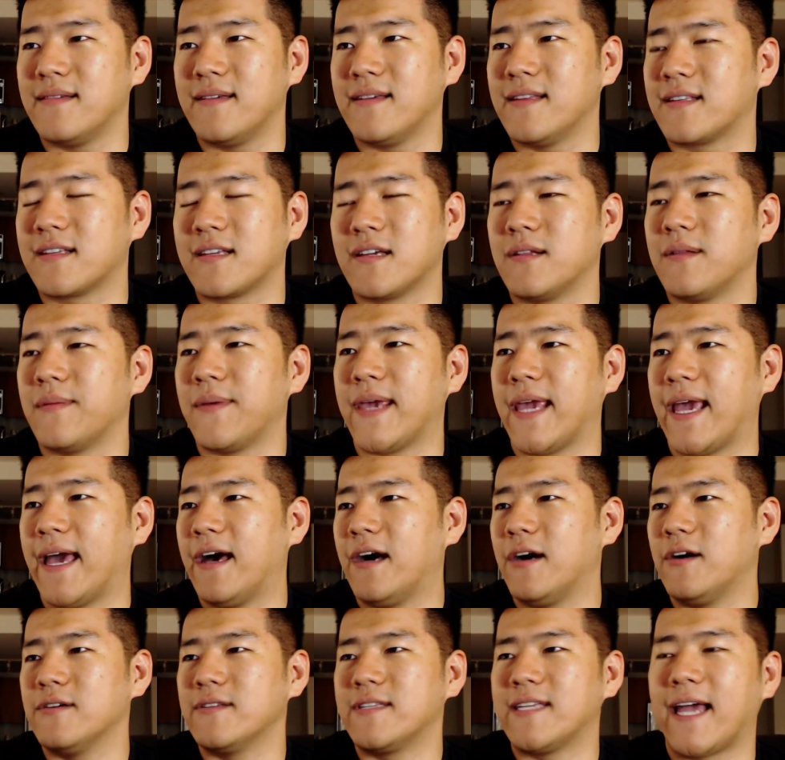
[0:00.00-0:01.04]
it's going to be
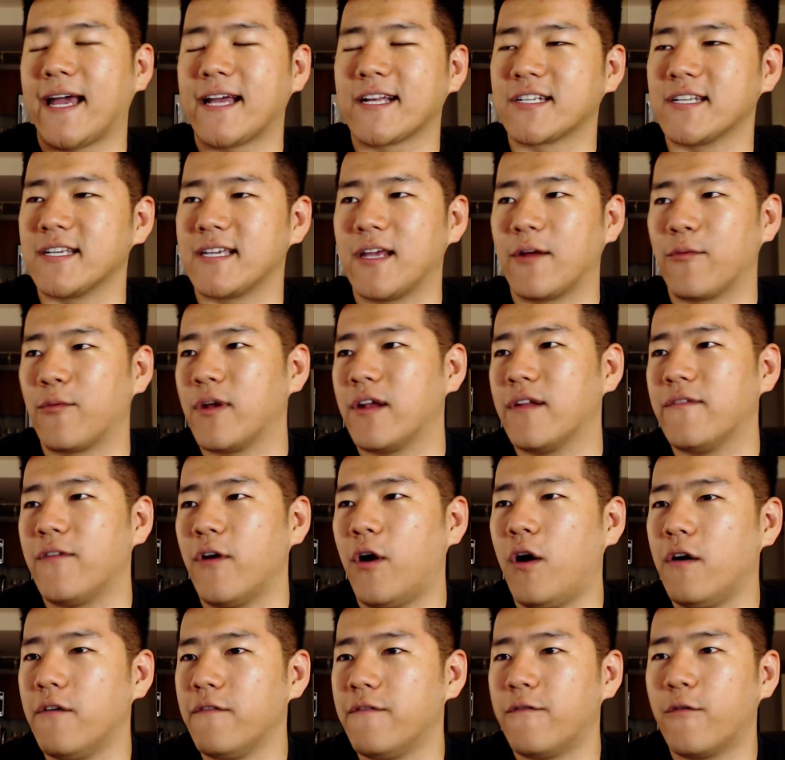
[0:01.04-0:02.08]
hell to actually get rid of
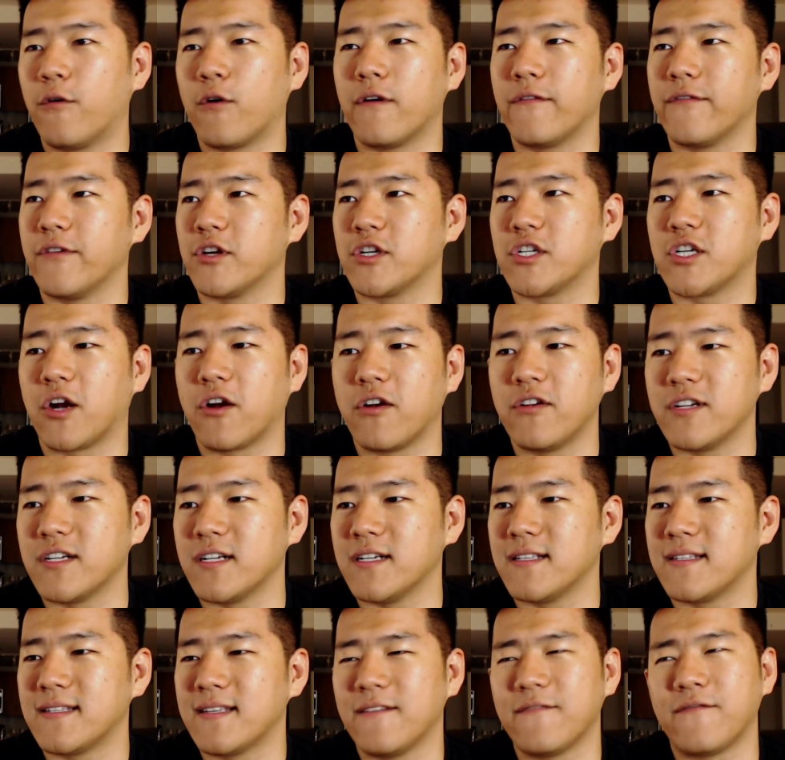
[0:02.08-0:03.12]
all 4 of your
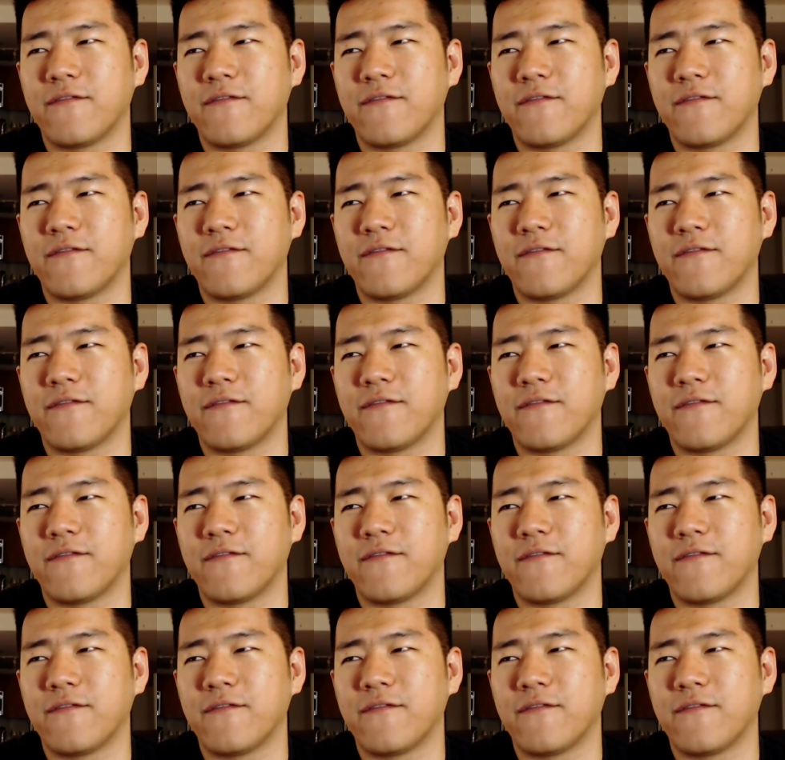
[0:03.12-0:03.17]
charges.